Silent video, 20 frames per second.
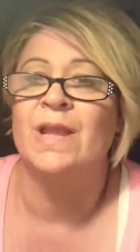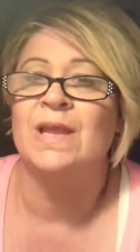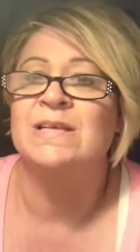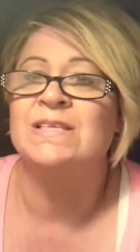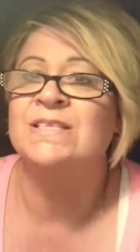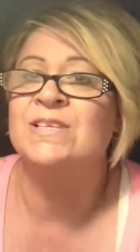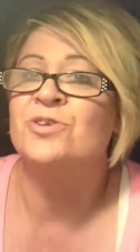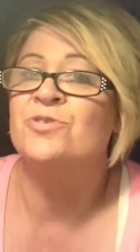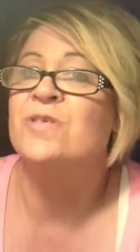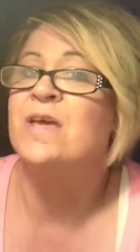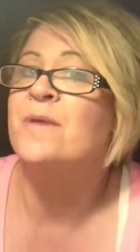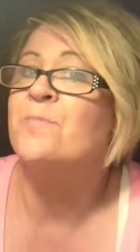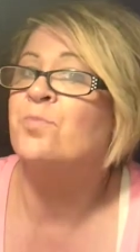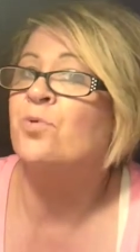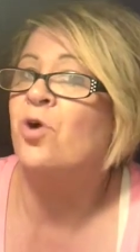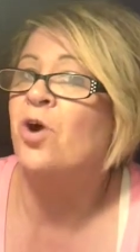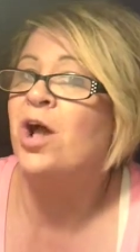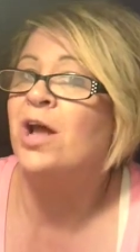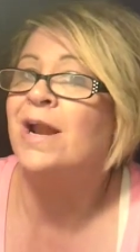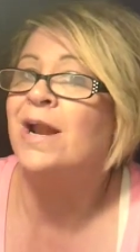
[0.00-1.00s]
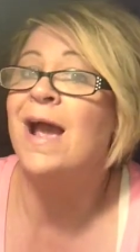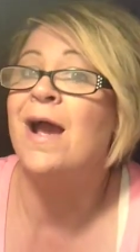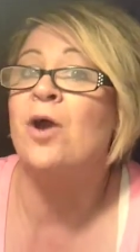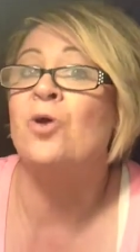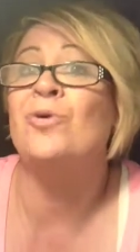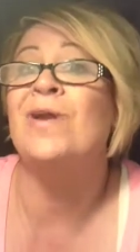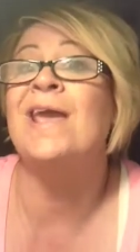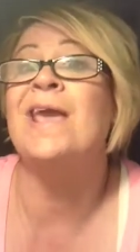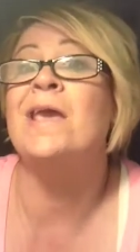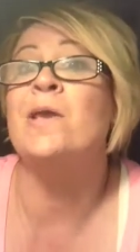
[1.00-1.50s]
So they brought
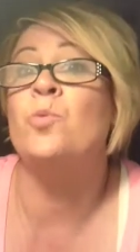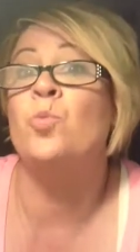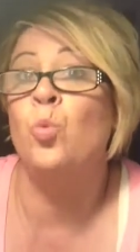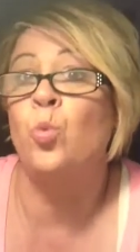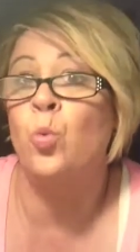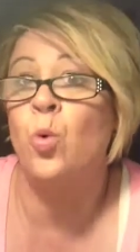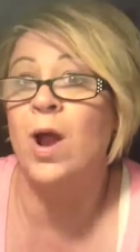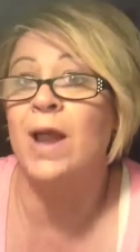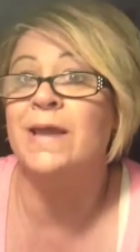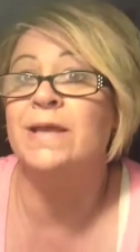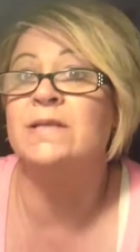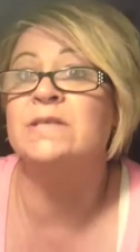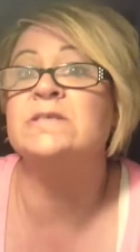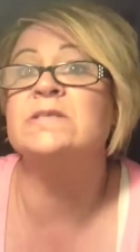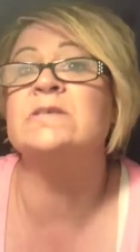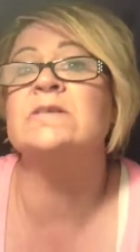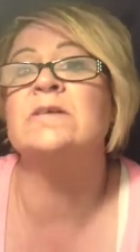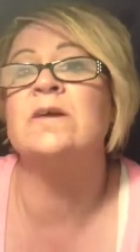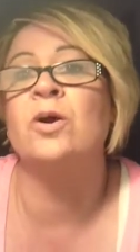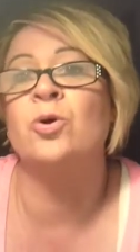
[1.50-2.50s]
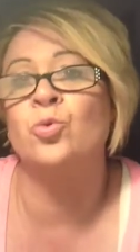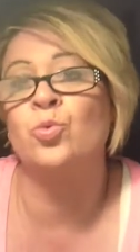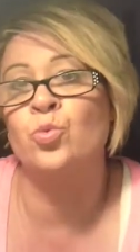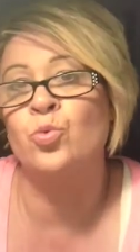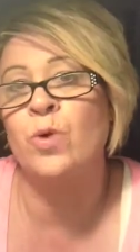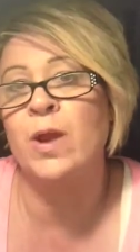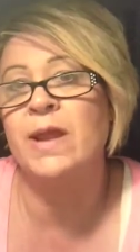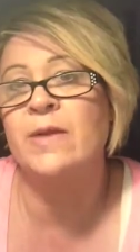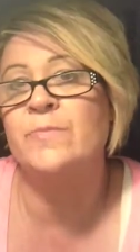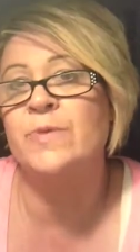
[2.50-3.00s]
out a white
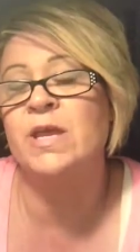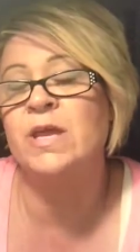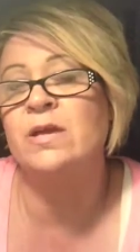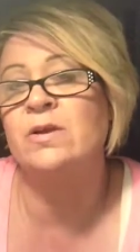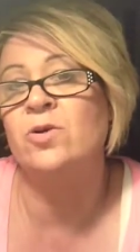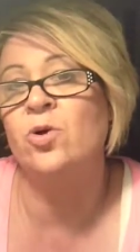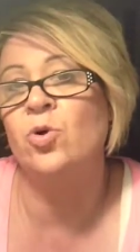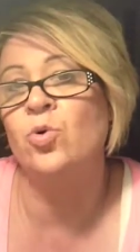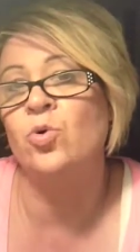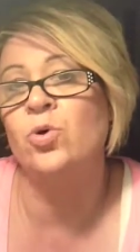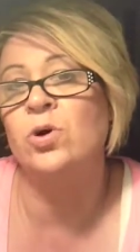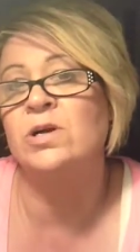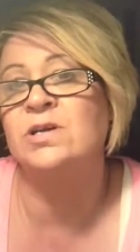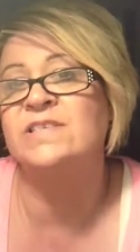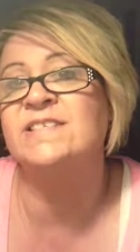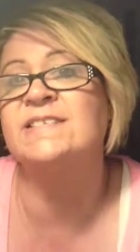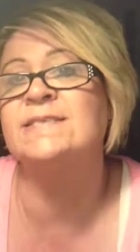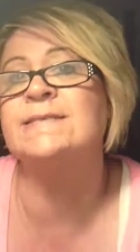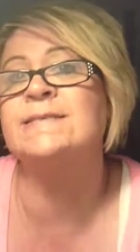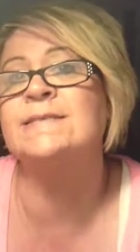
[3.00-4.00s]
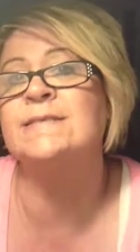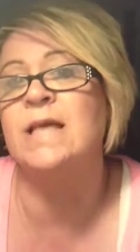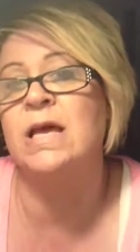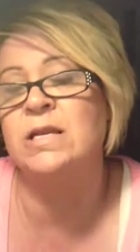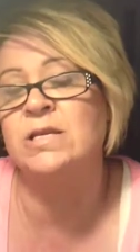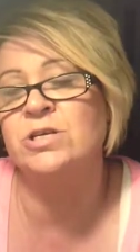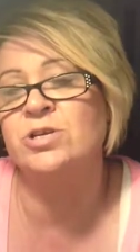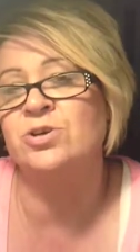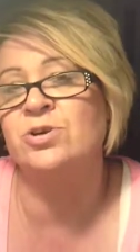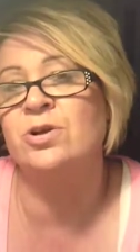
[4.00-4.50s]
Arabian horse,
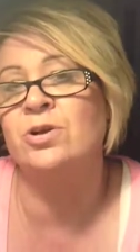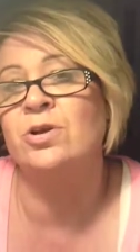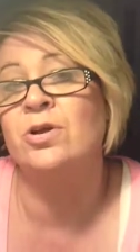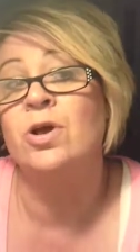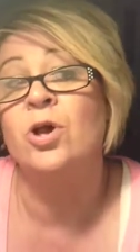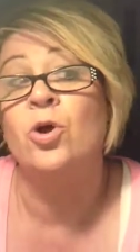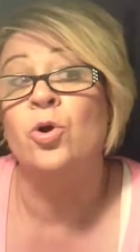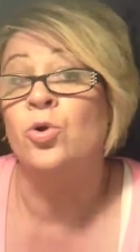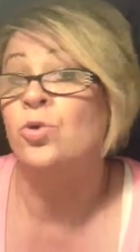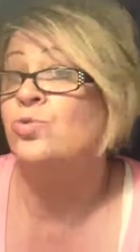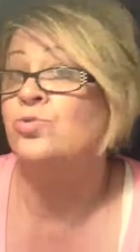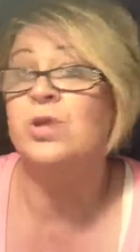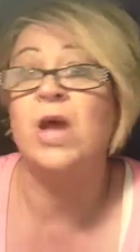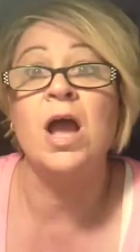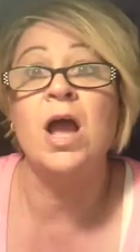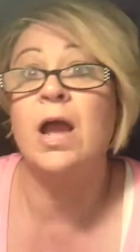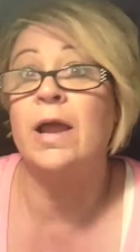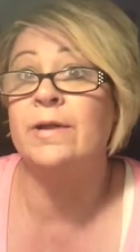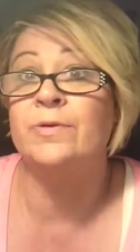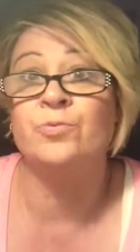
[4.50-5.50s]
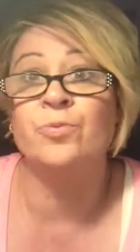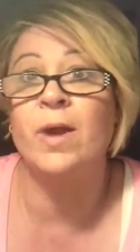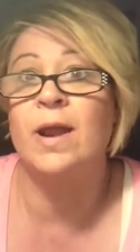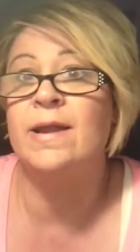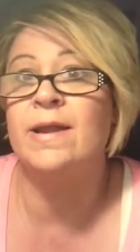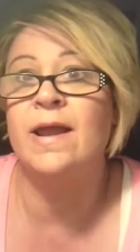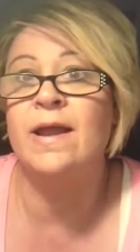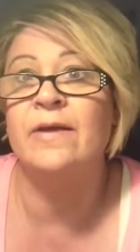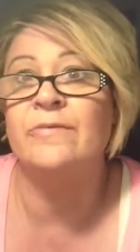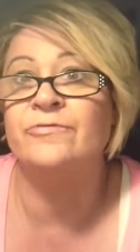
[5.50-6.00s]
Thunder, who died
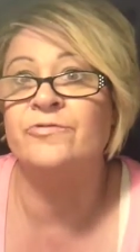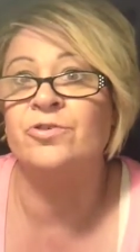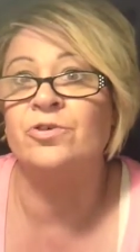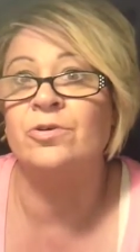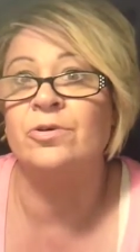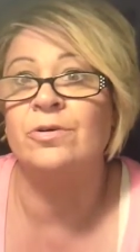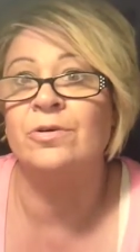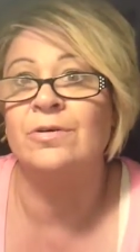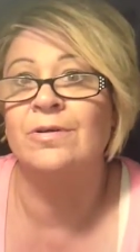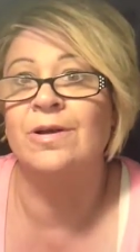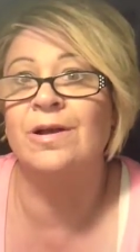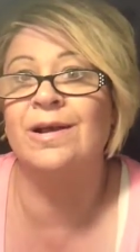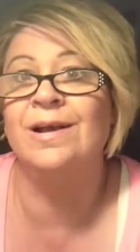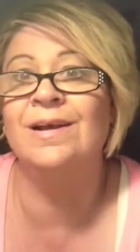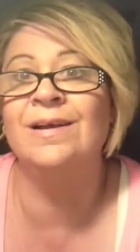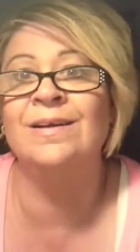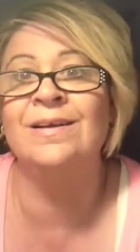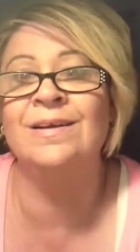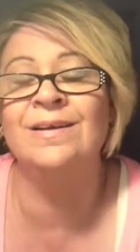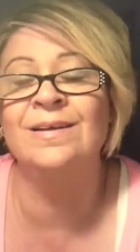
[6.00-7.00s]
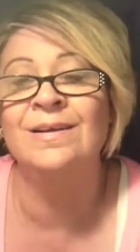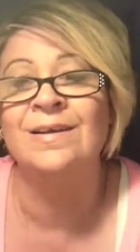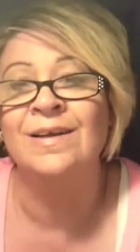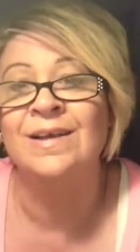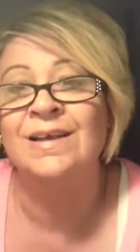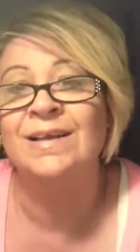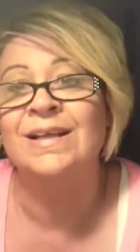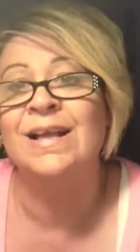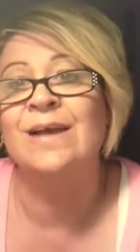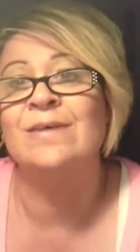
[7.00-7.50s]
right after.
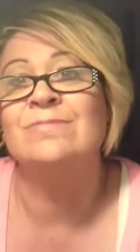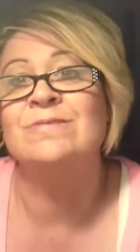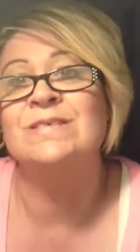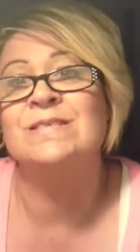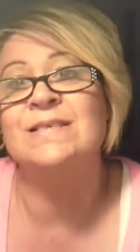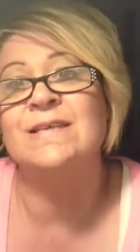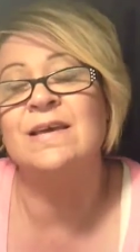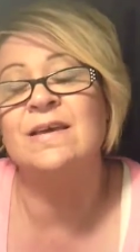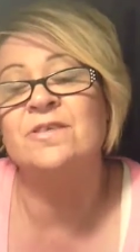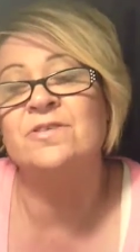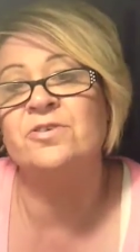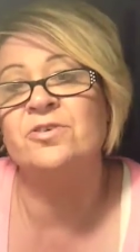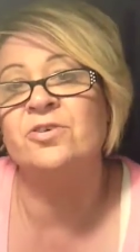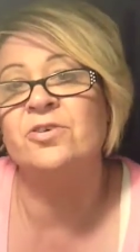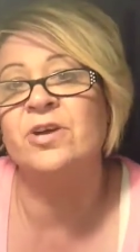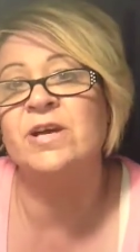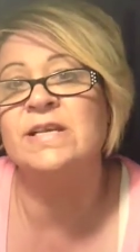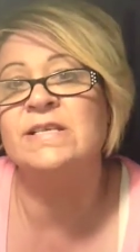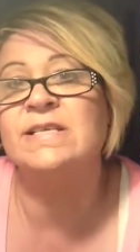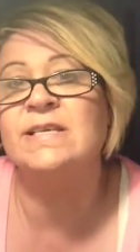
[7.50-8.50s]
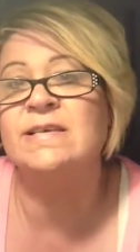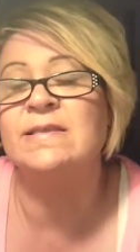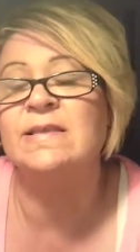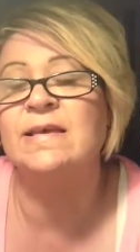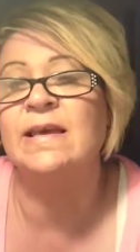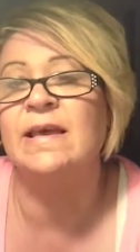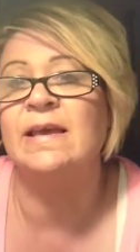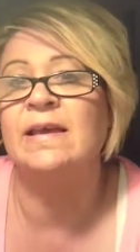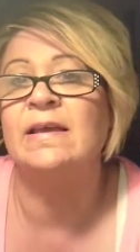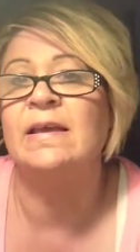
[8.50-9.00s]
That was the other crazy
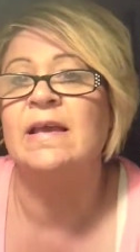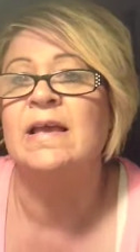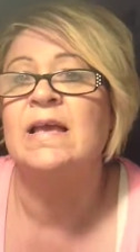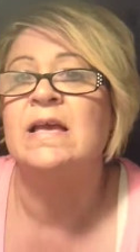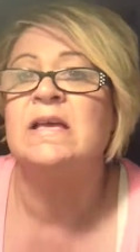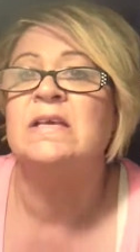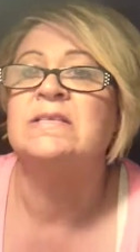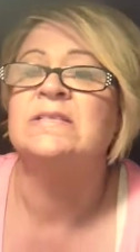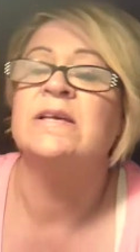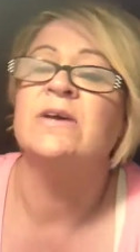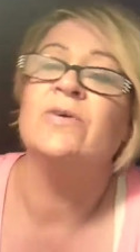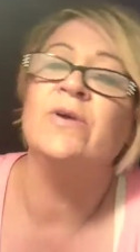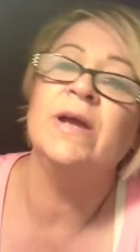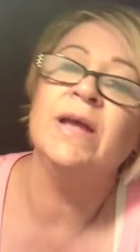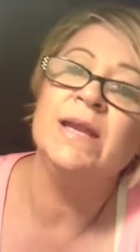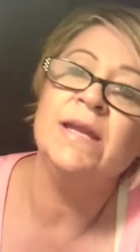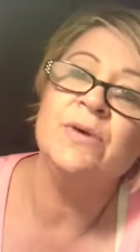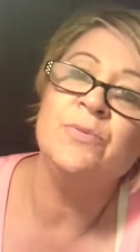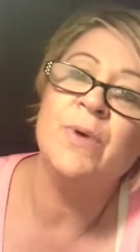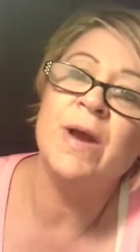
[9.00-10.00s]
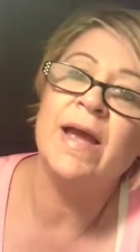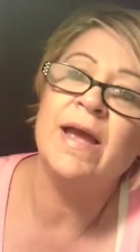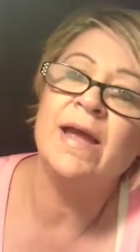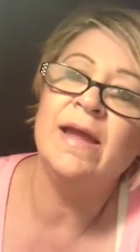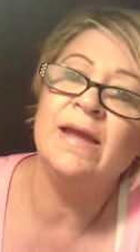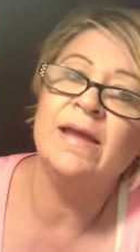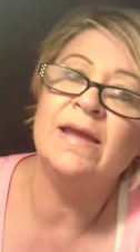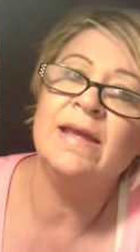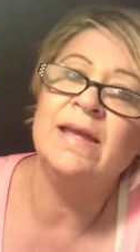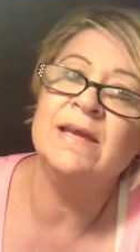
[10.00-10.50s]
thing. So
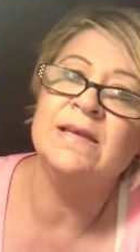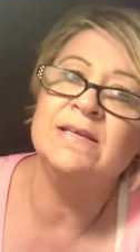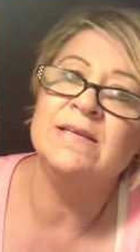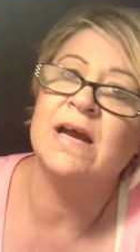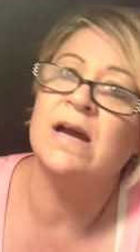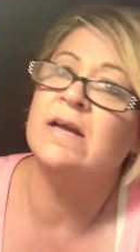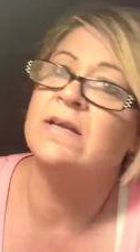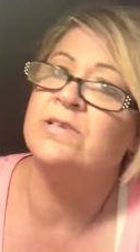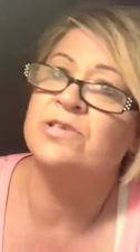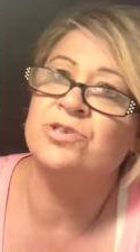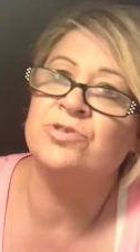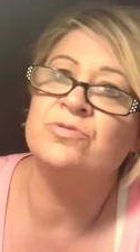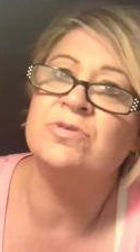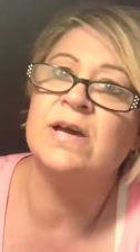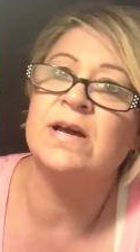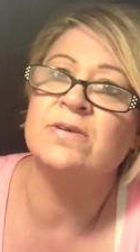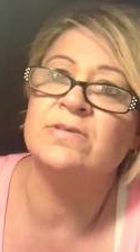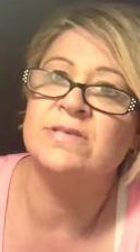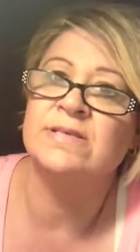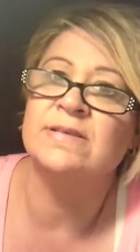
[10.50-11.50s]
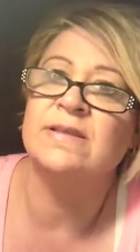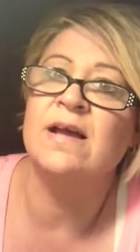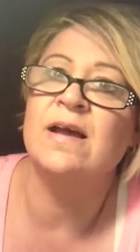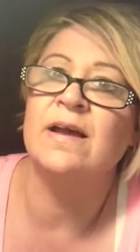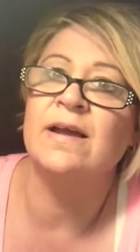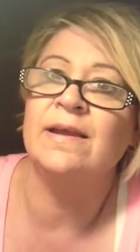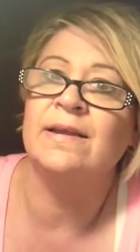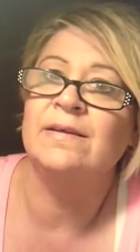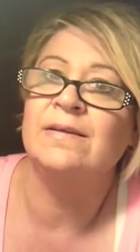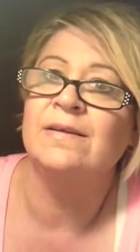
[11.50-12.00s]
anyway, he died in
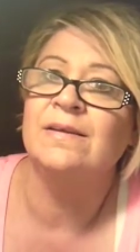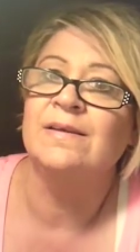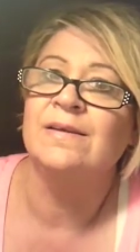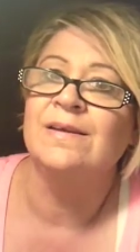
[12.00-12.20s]
2009.